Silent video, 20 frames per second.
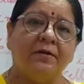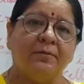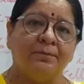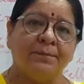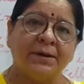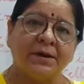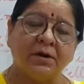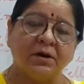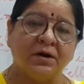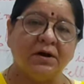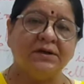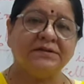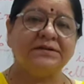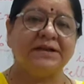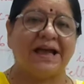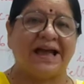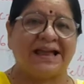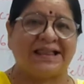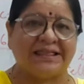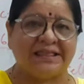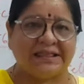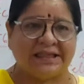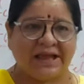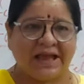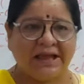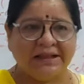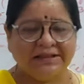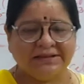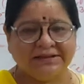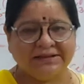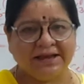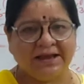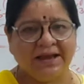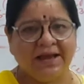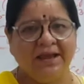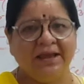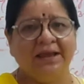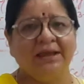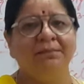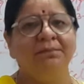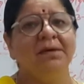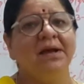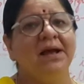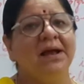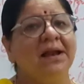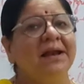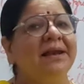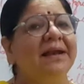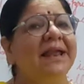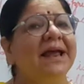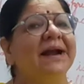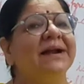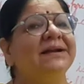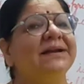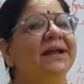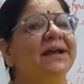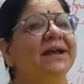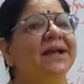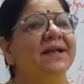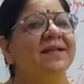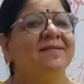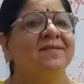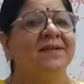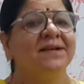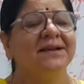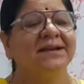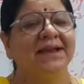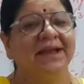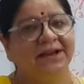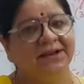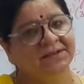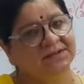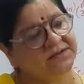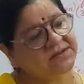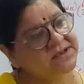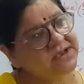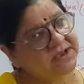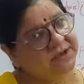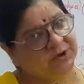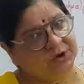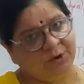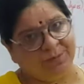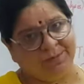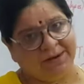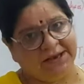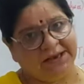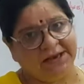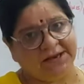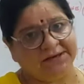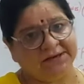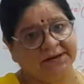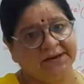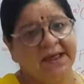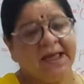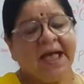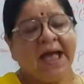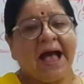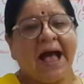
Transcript: Because at that time lactic acid gets accumulated,